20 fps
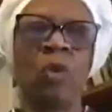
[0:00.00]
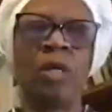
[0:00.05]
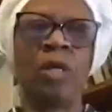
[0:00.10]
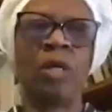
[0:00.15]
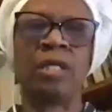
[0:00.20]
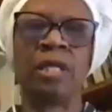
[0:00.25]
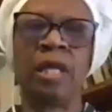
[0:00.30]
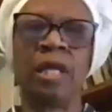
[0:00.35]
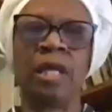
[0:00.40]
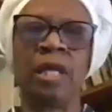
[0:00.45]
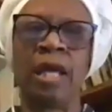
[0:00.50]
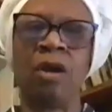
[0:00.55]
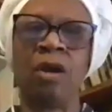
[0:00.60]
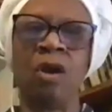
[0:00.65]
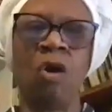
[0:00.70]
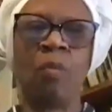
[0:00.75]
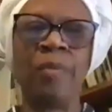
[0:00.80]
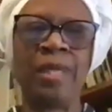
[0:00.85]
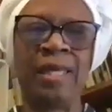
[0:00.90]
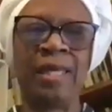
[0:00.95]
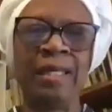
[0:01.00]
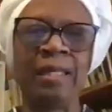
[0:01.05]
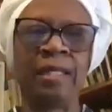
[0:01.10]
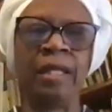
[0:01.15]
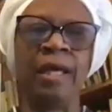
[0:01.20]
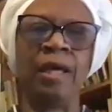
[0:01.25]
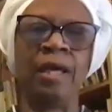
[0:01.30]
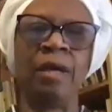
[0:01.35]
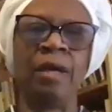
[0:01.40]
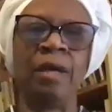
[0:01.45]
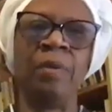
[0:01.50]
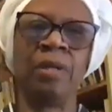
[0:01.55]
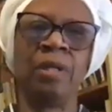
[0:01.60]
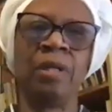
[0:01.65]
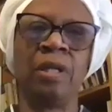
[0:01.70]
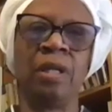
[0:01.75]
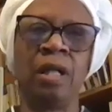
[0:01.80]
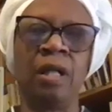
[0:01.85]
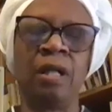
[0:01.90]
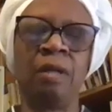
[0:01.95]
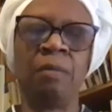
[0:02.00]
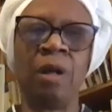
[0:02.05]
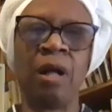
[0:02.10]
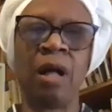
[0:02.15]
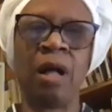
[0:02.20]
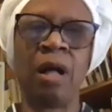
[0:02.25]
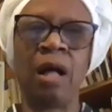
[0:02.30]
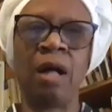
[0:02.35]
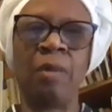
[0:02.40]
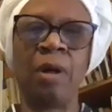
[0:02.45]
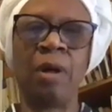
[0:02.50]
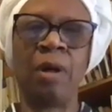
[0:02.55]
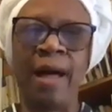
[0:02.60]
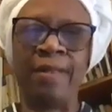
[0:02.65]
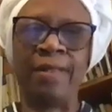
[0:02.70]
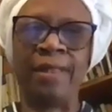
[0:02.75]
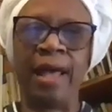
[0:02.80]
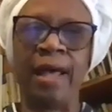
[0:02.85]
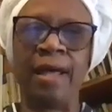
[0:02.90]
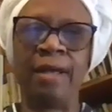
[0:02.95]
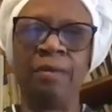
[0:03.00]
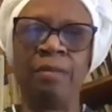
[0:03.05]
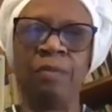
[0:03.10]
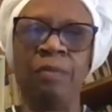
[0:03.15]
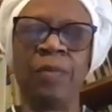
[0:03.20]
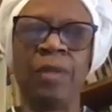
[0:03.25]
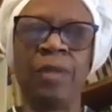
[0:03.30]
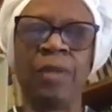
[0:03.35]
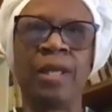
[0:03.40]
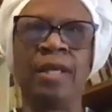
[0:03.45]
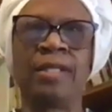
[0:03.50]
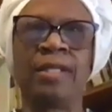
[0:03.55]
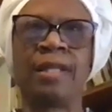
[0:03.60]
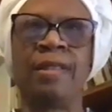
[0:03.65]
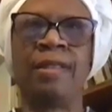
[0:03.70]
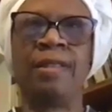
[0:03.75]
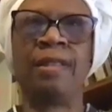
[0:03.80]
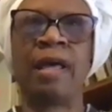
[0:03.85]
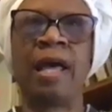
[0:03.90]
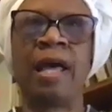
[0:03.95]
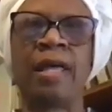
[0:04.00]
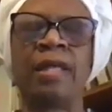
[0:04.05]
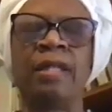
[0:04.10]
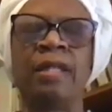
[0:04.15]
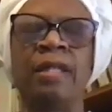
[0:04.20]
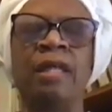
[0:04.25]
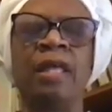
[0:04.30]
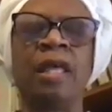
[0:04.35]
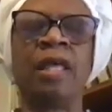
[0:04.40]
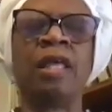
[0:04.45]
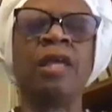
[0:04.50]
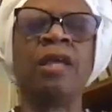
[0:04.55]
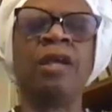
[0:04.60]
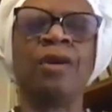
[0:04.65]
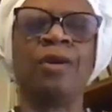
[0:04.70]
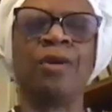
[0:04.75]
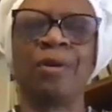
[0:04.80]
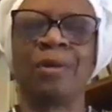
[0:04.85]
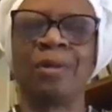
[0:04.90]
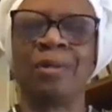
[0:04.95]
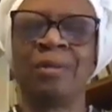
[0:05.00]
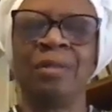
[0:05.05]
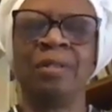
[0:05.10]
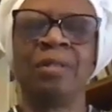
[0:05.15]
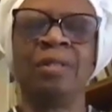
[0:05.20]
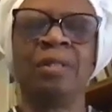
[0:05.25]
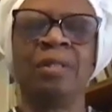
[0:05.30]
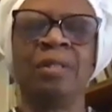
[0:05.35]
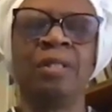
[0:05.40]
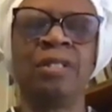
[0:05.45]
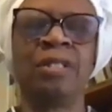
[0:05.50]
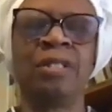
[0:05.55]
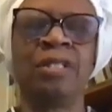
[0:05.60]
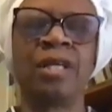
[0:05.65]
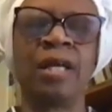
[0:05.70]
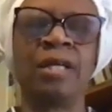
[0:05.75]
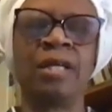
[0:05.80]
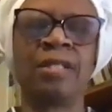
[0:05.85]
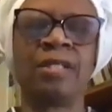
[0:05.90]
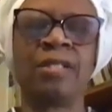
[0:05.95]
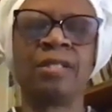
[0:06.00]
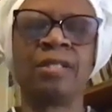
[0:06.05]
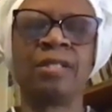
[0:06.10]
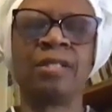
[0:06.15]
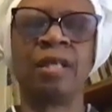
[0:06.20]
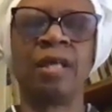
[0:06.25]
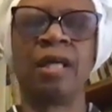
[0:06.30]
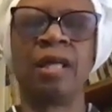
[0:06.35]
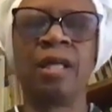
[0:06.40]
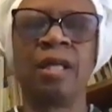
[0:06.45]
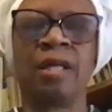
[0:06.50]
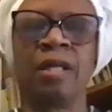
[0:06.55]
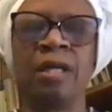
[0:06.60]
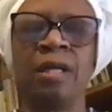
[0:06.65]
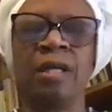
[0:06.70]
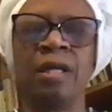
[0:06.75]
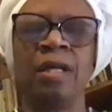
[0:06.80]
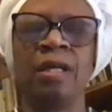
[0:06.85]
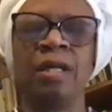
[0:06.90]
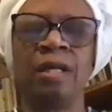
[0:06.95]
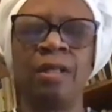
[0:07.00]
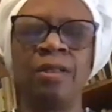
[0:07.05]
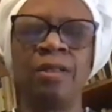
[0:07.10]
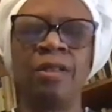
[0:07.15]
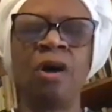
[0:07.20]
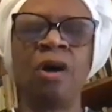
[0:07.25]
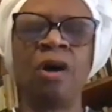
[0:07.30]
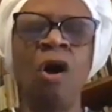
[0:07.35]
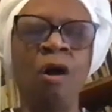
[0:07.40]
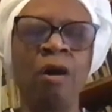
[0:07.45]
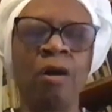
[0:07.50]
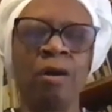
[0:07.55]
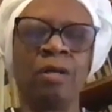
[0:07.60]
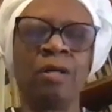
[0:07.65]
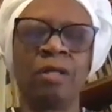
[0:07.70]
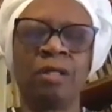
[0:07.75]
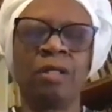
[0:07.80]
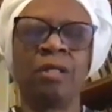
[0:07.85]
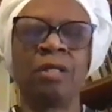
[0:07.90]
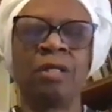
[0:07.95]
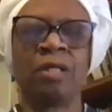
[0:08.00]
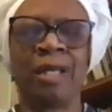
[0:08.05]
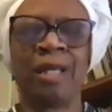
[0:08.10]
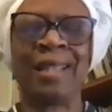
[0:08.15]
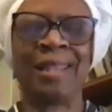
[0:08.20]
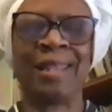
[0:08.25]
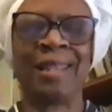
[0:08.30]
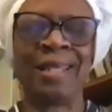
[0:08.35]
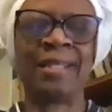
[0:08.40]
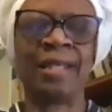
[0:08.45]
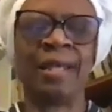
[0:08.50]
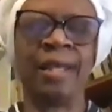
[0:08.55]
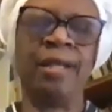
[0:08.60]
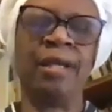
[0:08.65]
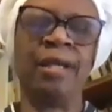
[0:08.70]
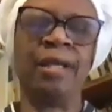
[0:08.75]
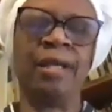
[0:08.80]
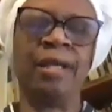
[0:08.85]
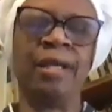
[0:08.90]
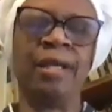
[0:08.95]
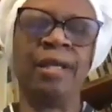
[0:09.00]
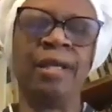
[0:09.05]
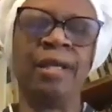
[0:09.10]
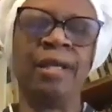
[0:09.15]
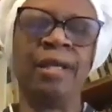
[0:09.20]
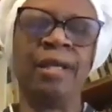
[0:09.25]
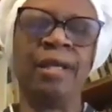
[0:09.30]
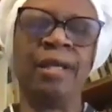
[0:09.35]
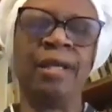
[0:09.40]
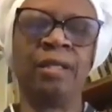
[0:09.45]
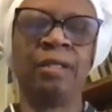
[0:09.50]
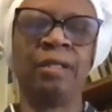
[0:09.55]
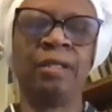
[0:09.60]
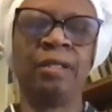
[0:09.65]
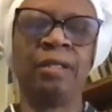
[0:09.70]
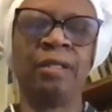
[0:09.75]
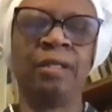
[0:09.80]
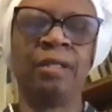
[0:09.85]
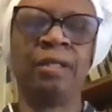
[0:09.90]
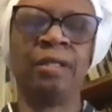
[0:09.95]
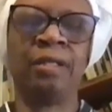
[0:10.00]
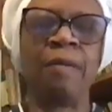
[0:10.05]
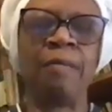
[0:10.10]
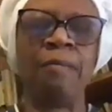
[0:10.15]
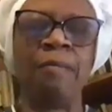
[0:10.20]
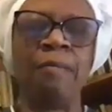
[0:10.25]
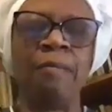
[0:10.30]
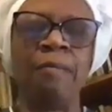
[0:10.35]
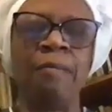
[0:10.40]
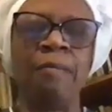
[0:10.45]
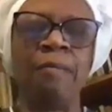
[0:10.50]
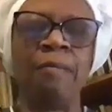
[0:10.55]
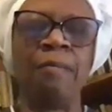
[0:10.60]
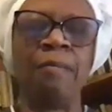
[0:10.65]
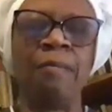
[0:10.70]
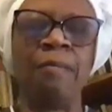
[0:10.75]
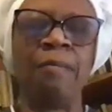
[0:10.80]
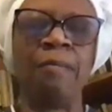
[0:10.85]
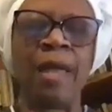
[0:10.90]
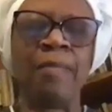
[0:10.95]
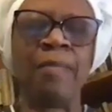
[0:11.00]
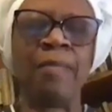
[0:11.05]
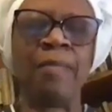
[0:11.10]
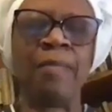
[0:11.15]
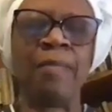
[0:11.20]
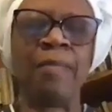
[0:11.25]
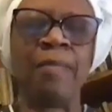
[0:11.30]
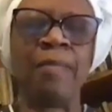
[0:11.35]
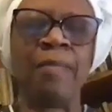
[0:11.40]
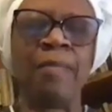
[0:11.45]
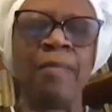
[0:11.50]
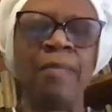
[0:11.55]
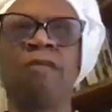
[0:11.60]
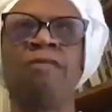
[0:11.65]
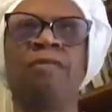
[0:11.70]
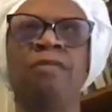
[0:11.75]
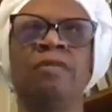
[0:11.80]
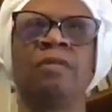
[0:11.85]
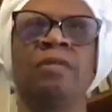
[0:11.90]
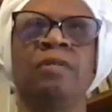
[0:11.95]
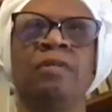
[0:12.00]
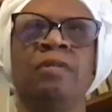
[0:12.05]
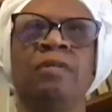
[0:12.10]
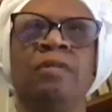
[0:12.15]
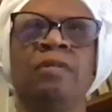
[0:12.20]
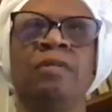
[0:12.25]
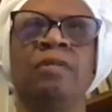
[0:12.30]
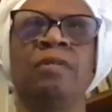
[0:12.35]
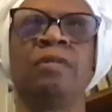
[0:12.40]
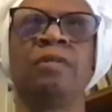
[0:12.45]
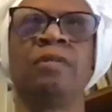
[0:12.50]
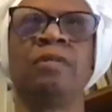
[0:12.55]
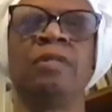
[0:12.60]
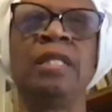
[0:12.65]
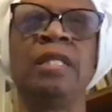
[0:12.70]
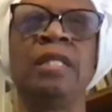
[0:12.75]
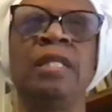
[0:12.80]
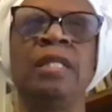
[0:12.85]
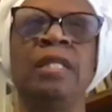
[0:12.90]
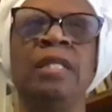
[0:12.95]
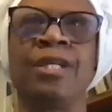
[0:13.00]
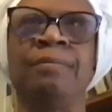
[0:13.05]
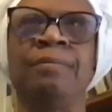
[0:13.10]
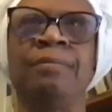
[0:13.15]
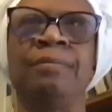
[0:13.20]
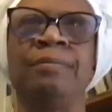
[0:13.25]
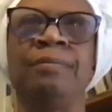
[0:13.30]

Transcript: to at all be glib about that, because I can hear just the heart that's in it. Maybe the love, the addiction.